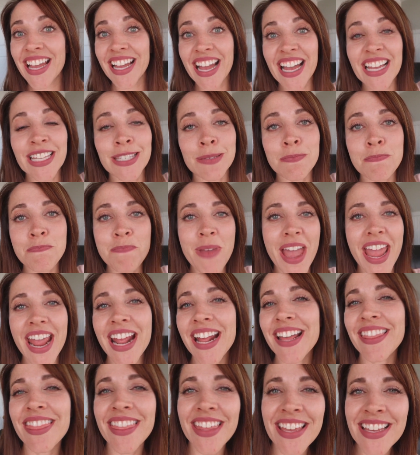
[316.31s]
Guys,
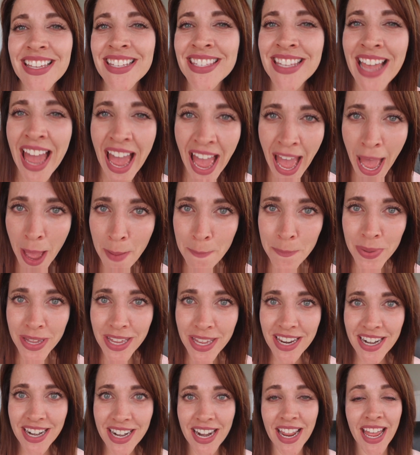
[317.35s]
make this
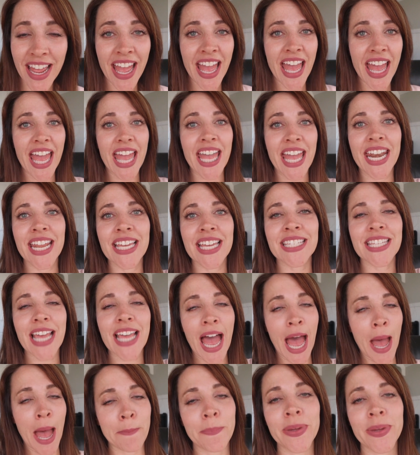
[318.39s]
happen. It is
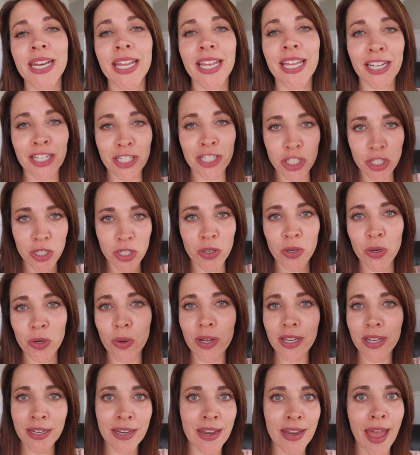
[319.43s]
happening
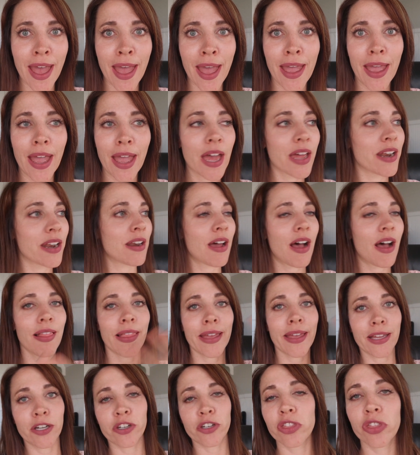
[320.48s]
today, not
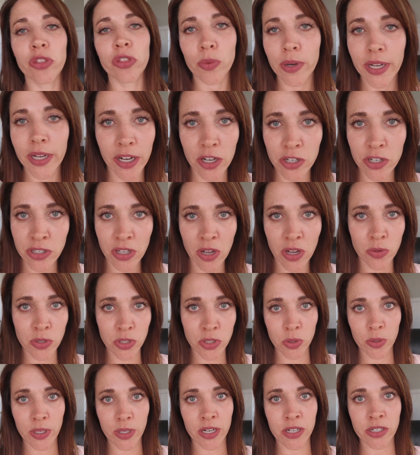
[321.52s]
like 3 years ago,
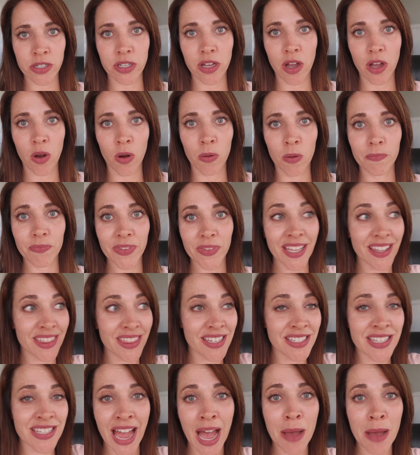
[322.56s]
2 years ago. Like,
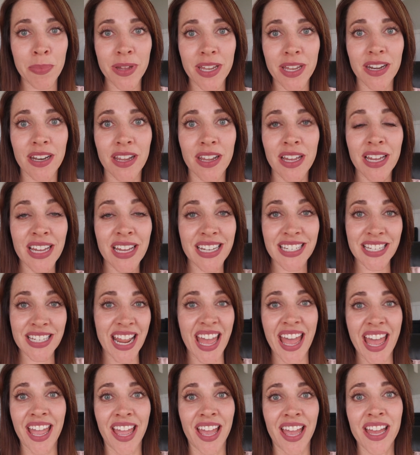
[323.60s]
this happened
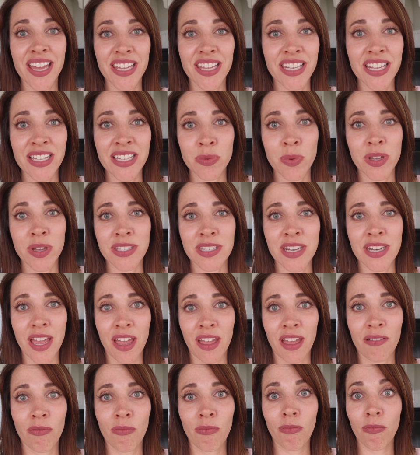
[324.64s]
today. Today's
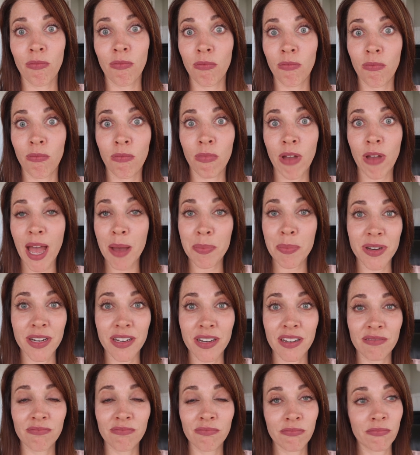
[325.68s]
Wednesday.
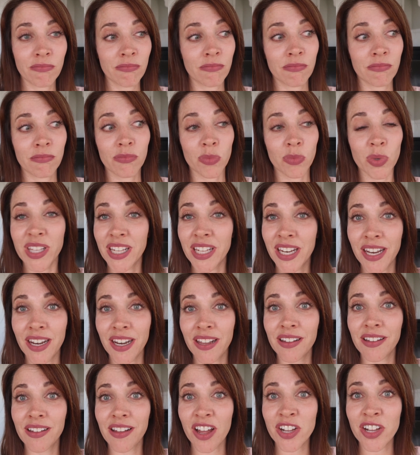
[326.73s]
Happened. Really
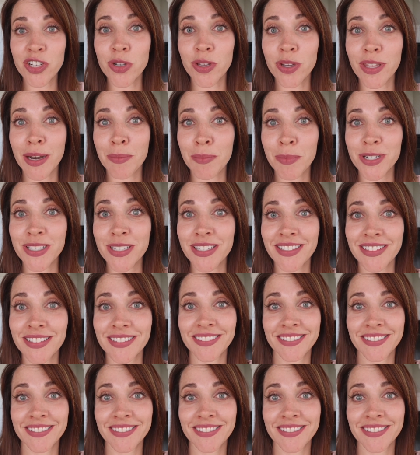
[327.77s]
did. I'll show you the numbers.